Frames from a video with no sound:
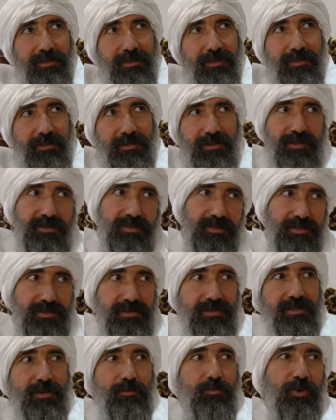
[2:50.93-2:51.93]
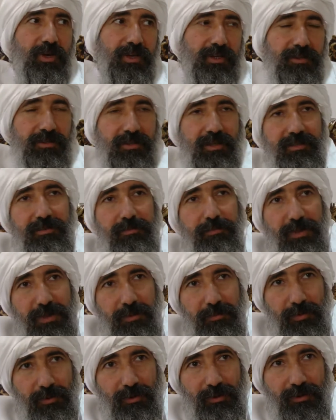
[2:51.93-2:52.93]
This is the way that
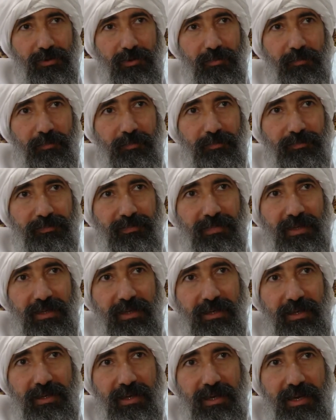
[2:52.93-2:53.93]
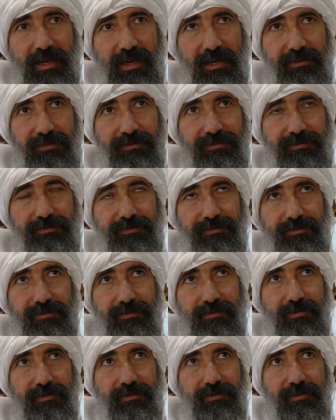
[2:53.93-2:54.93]
people have
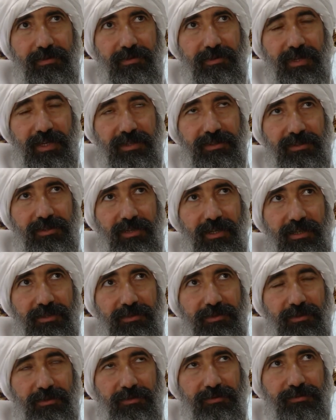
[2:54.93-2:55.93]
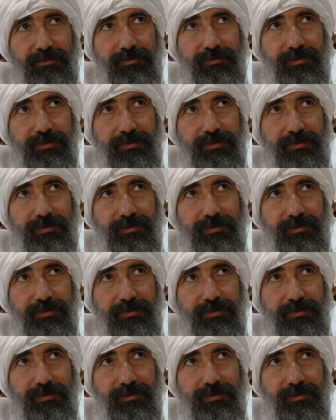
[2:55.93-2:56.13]
that kind of